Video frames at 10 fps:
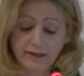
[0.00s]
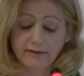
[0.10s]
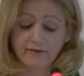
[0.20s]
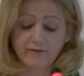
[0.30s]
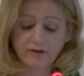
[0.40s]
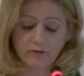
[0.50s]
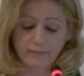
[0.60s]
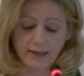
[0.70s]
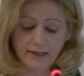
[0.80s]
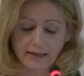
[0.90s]
in
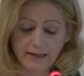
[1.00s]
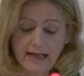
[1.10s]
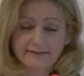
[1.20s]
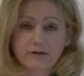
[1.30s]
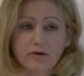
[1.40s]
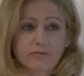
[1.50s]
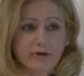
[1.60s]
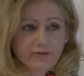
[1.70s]
decision-making has only